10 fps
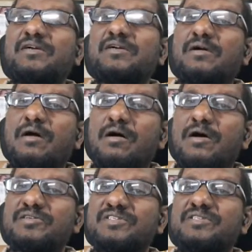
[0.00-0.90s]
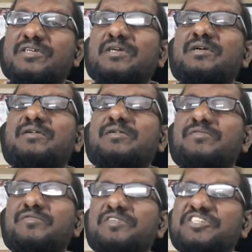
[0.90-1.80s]
cause
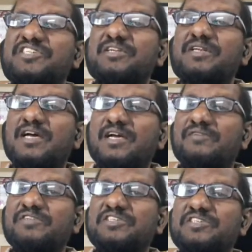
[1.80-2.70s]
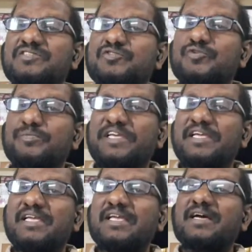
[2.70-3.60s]
which is to
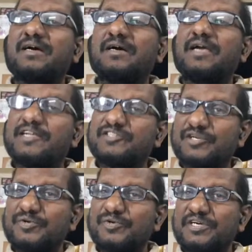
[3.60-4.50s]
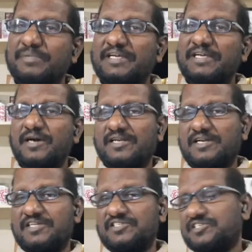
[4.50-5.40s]
be executed by the
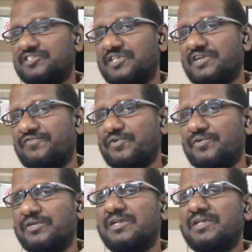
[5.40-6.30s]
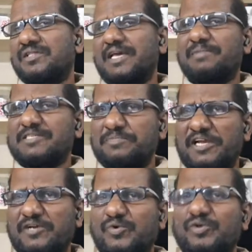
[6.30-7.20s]
organization. Therefore, there must
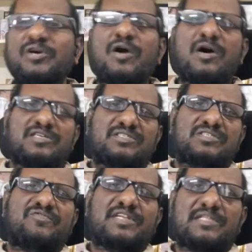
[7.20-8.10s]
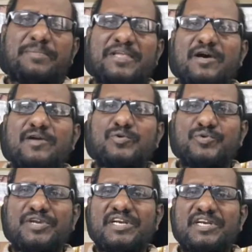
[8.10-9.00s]
be a good cause for the PR
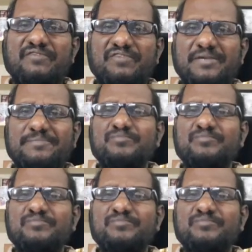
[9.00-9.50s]
to intervene.